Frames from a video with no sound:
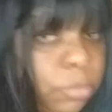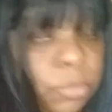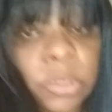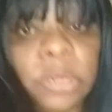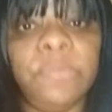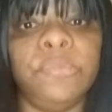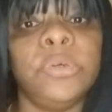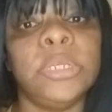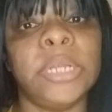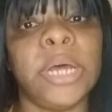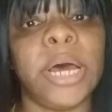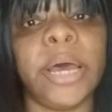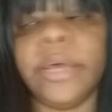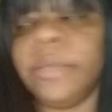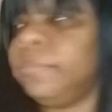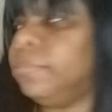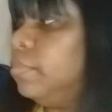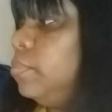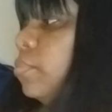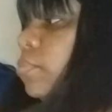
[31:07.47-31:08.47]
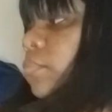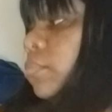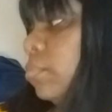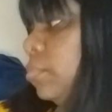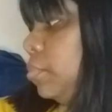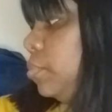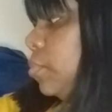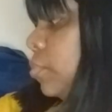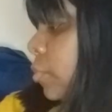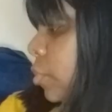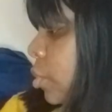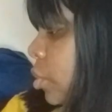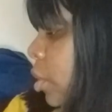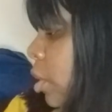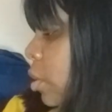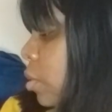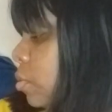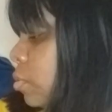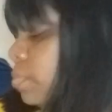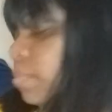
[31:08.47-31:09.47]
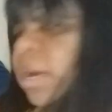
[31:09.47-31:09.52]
But if you're not, you know,